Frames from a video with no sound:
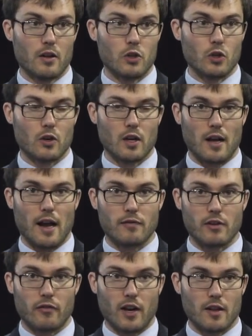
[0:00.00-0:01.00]
You're going to have
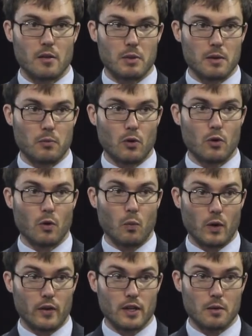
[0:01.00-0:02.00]
to find the people who are
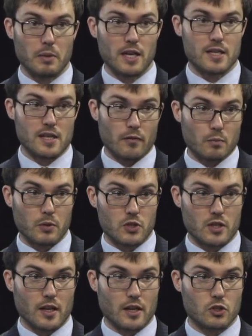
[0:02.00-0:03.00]
willing to pay
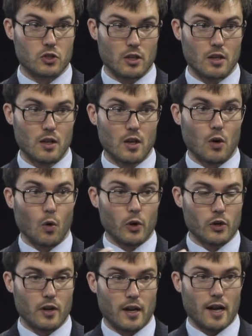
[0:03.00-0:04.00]
7% extra, or
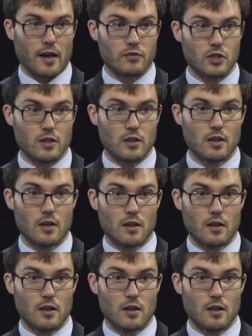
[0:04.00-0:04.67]
you're going to have to